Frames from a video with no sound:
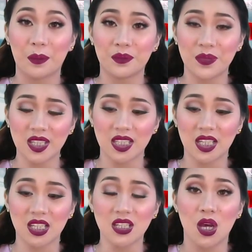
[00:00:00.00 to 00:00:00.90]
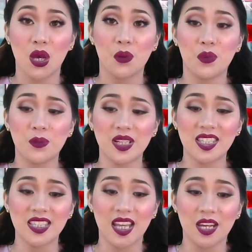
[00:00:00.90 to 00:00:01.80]
meaning we
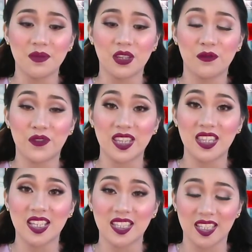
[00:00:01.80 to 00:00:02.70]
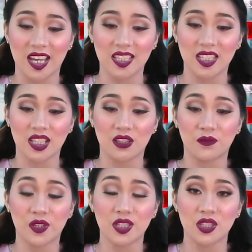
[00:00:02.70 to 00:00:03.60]
must name the fitness test in the
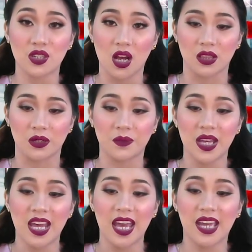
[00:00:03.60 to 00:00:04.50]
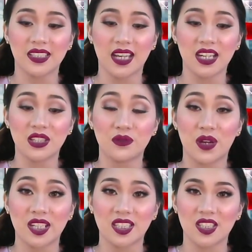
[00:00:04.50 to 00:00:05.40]
first column and kindly
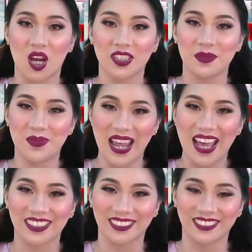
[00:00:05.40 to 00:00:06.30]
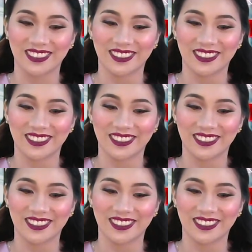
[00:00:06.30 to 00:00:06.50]
write it on the blank.